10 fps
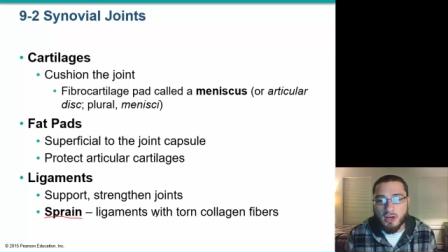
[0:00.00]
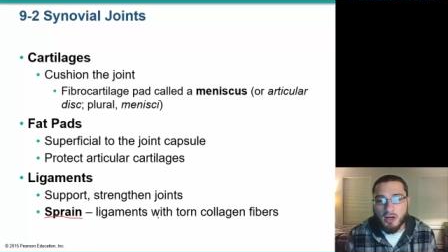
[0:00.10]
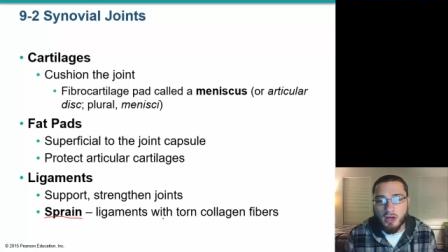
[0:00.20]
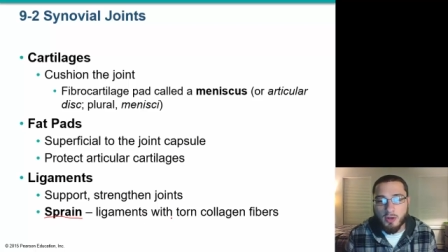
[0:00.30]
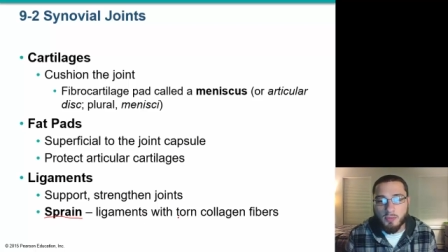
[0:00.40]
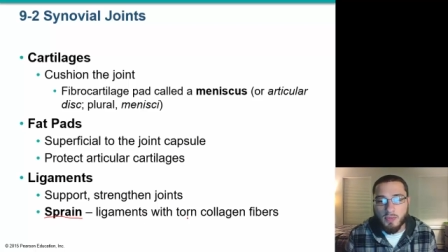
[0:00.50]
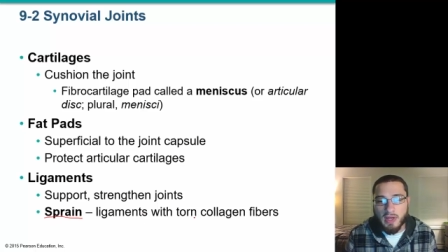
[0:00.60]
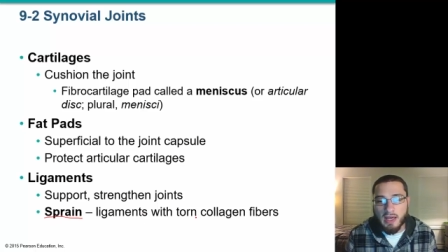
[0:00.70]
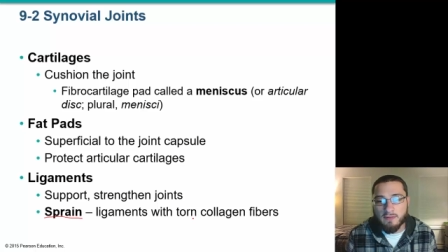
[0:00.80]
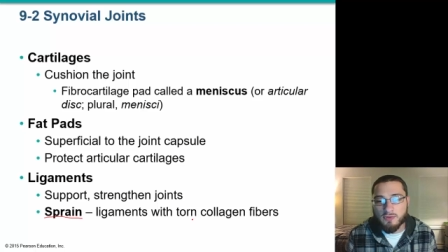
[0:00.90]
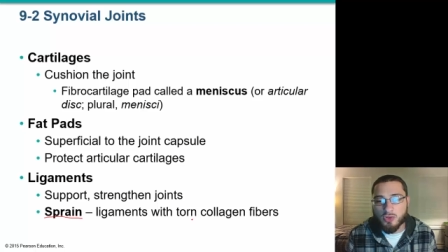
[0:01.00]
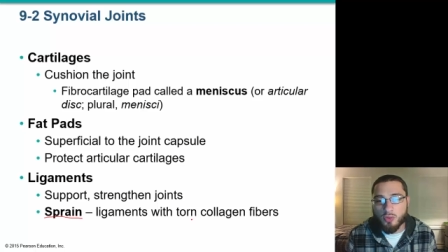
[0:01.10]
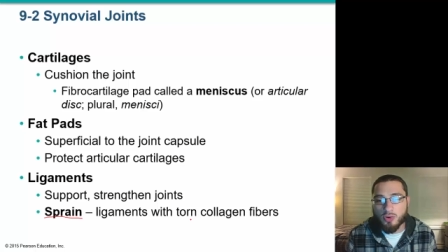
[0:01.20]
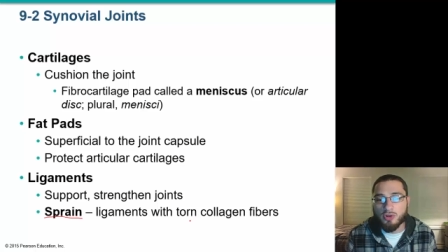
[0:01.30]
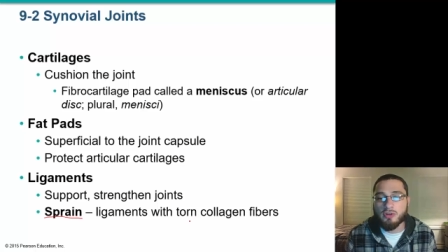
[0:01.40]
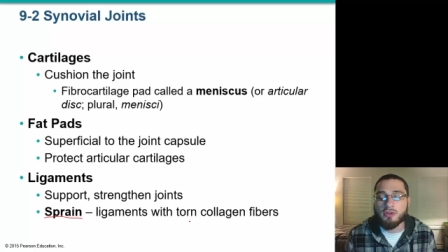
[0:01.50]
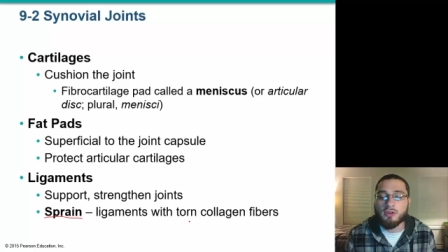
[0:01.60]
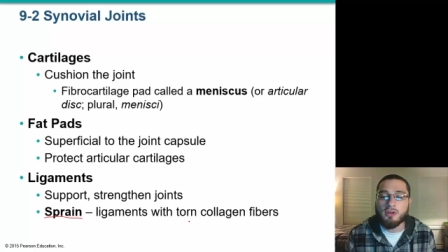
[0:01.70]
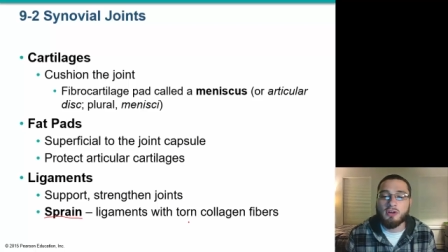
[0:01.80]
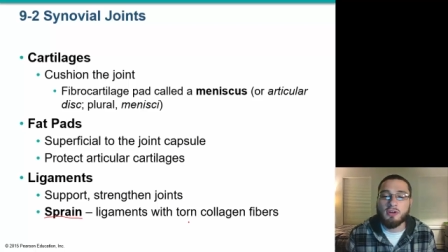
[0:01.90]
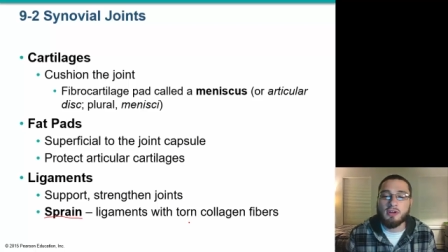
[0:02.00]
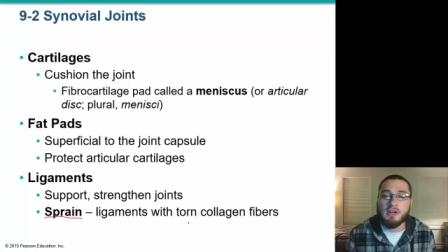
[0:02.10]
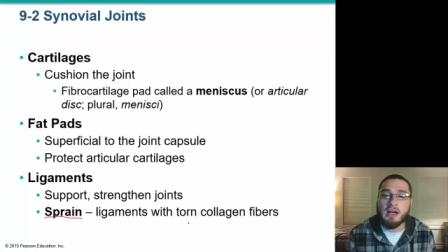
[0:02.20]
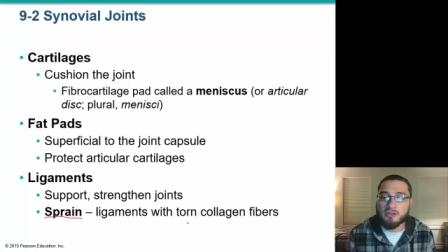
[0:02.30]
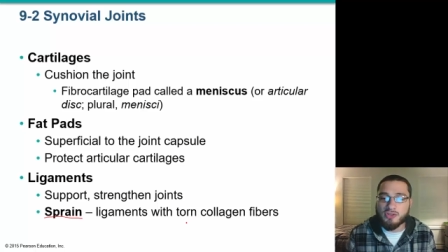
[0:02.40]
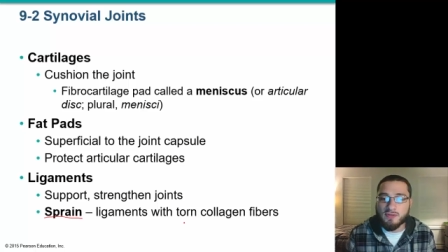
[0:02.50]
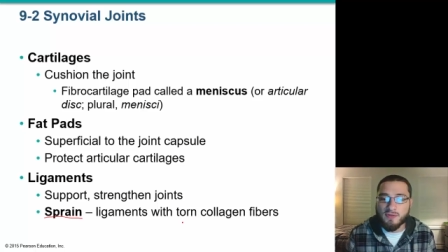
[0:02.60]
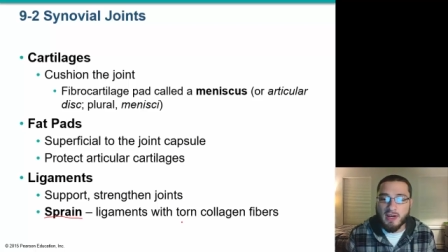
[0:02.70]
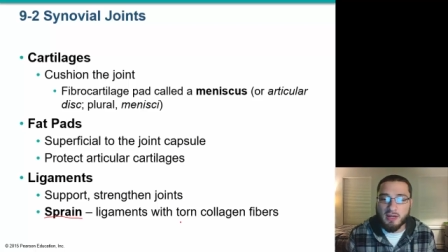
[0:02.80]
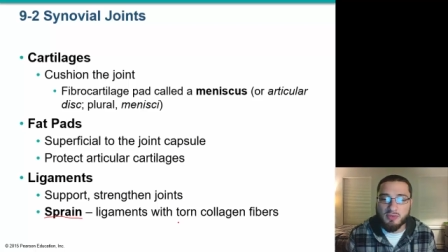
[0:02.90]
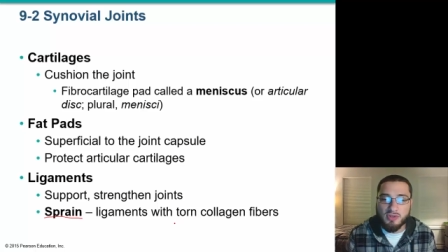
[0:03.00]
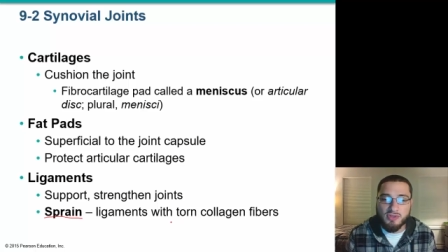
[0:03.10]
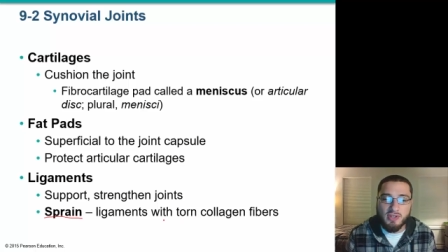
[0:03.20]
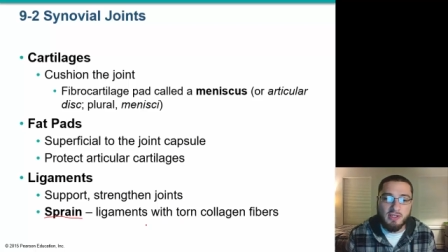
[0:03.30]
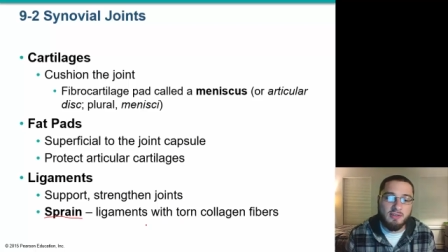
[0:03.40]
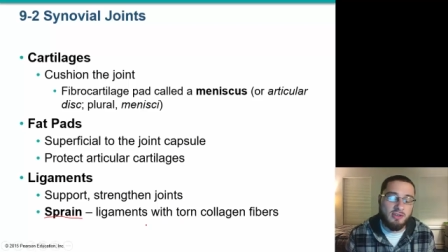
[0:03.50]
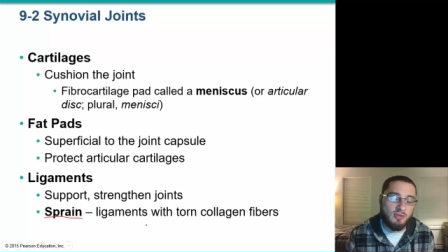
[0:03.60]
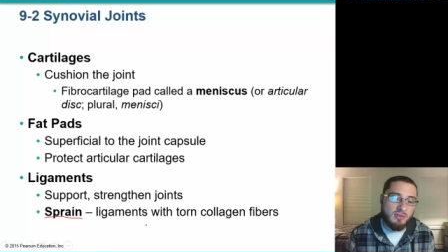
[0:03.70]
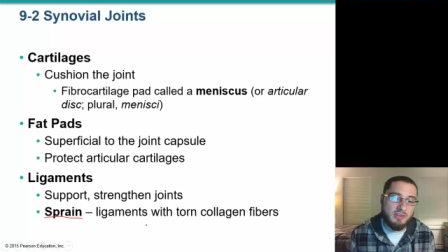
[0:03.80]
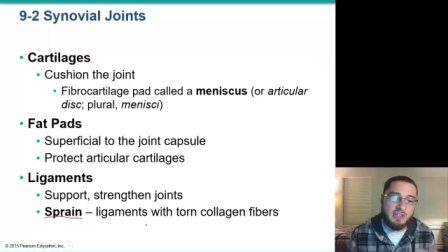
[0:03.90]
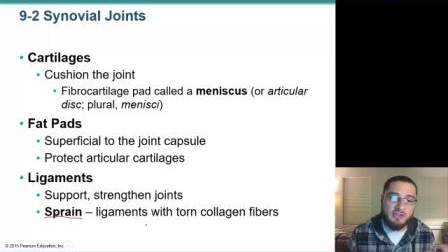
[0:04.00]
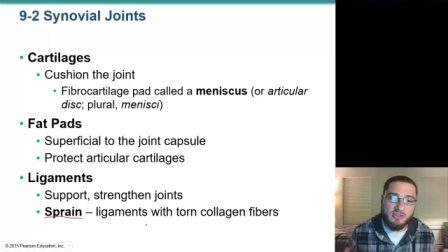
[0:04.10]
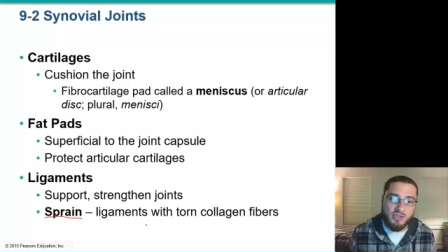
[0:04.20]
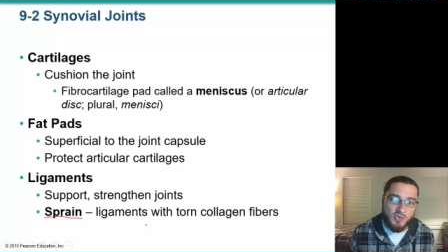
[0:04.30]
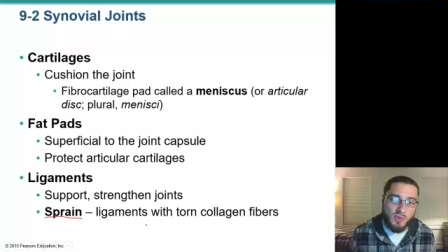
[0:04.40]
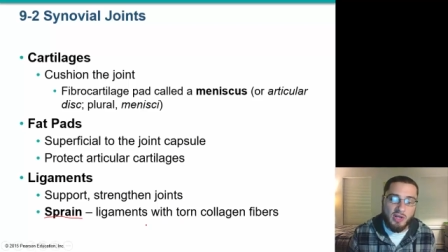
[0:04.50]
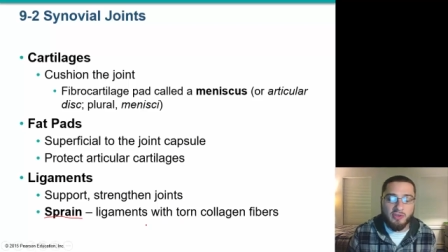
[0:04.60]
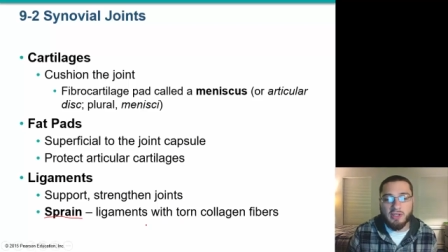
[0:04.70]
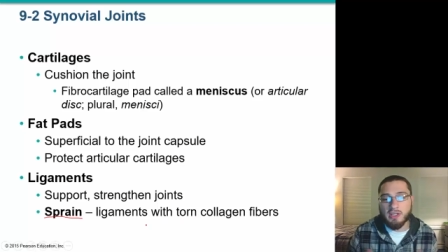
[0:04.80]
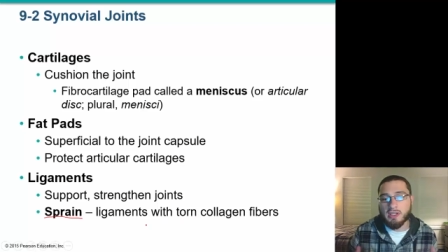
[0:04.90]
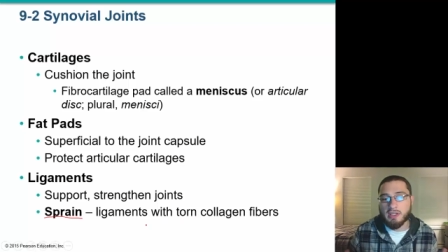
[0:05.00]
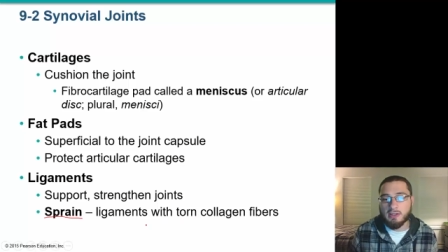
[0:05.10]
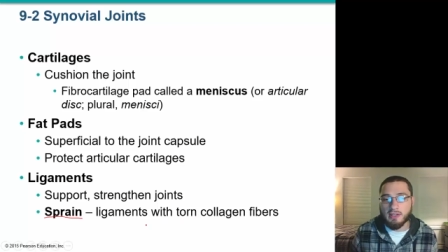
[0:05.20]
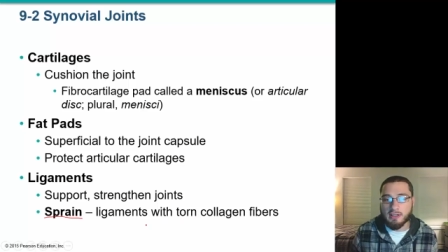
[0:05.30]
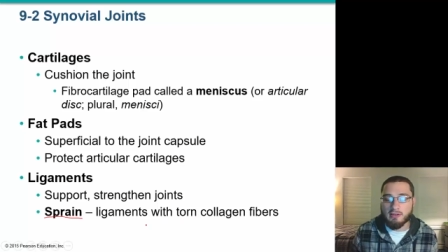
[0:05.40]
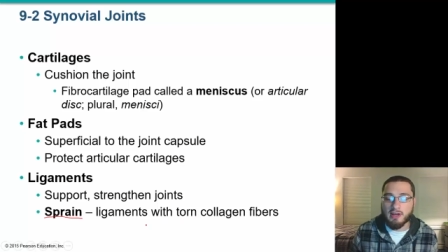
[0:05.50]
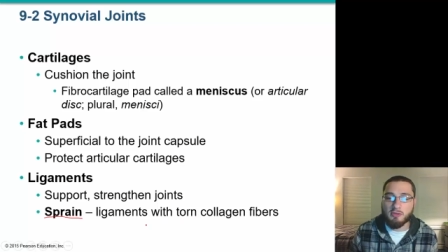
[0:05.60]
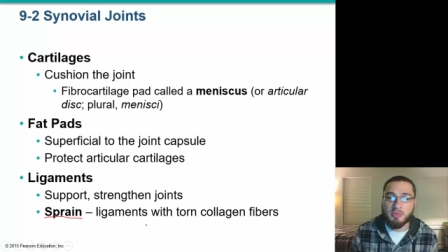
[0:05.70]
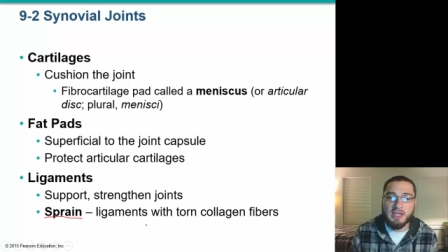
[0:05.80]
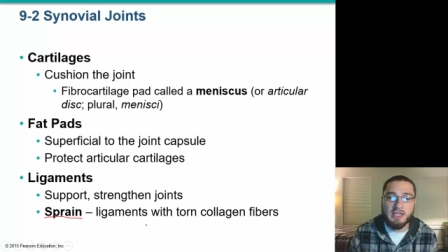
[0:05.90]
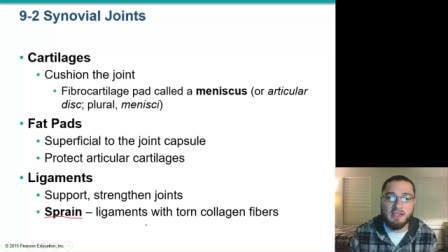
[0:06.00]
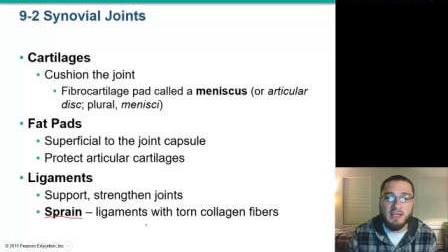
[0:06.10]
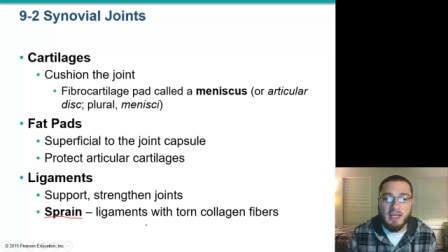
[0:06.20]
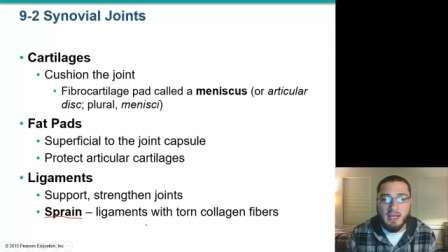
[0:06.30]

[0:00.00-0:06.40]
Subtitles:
have torn collagen fibers, and it leads to swelling and a lot of pain.